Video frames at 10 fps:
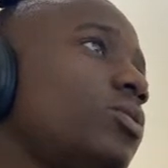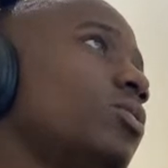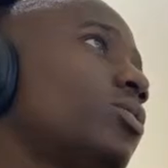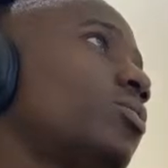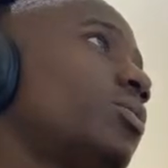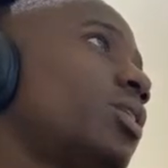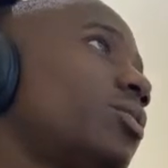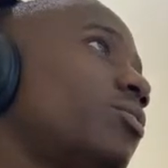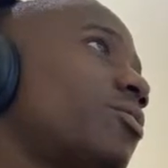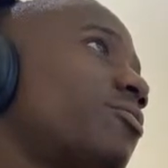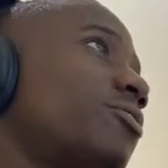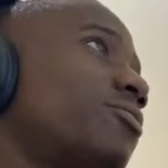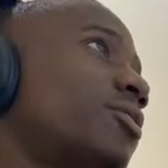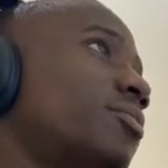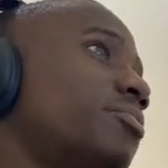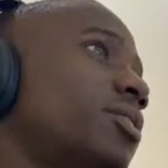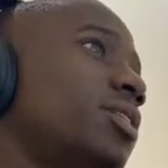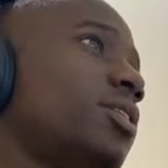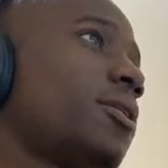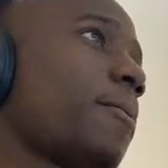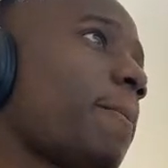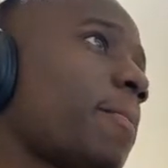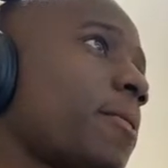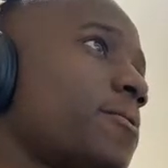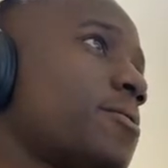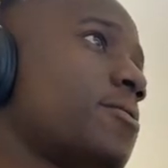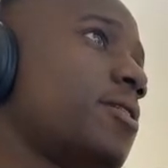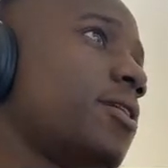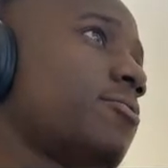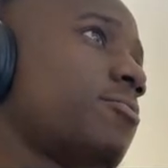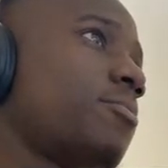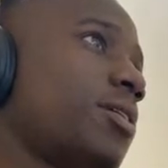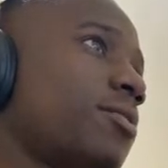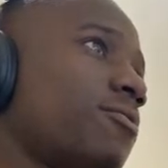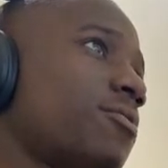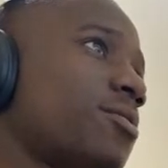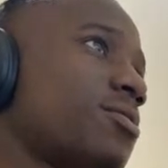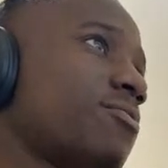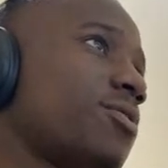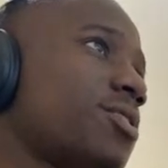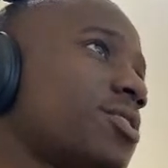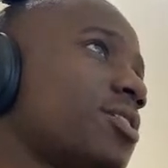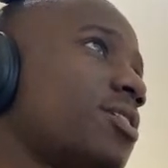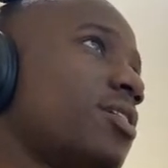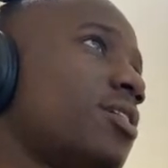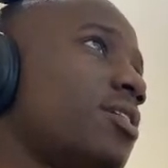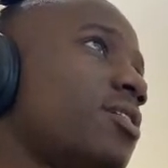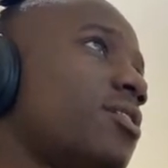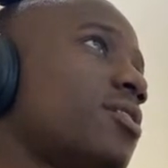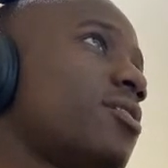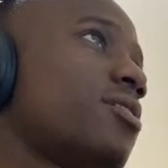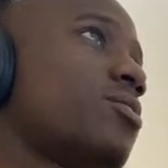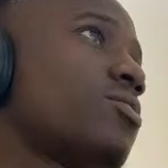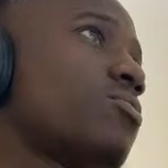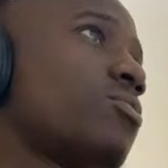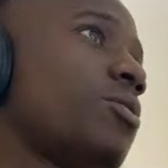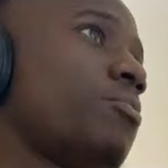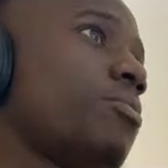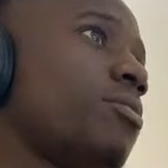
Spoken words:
So when I go on the 15 minute, like to mark this first, this sweep.